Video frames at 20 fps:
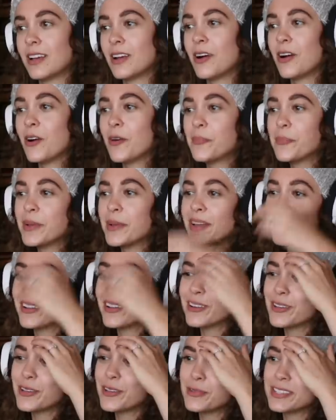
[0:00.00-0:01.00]
Oh, Bill,
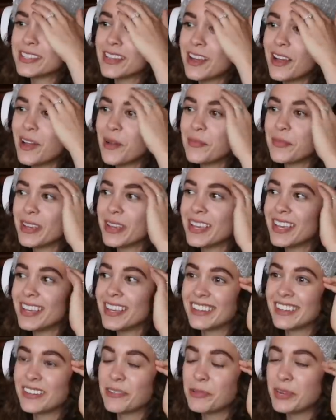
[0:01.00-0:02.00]
are you a
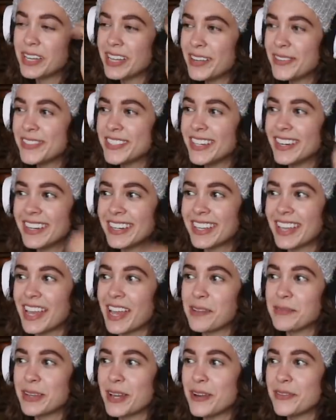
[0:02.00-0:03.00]
zombie? Would he have done a
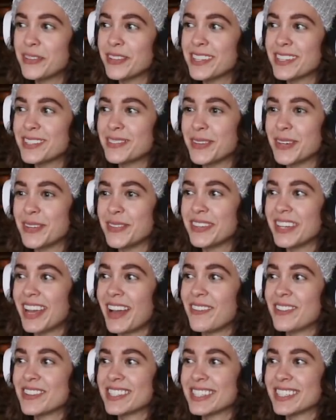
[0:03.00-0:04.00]
cameo for this movie? I
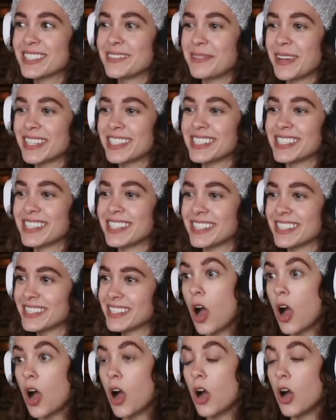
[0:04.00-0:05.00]
wasn't expecting this.
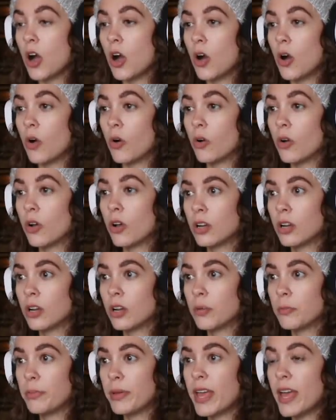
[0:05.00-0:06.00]
Uh oh,
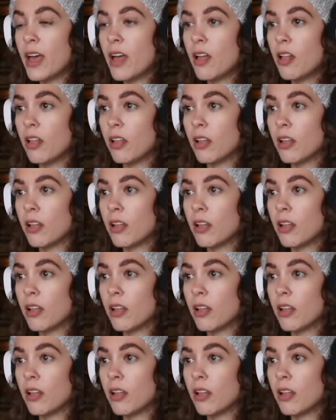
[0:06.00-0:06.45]
Bill,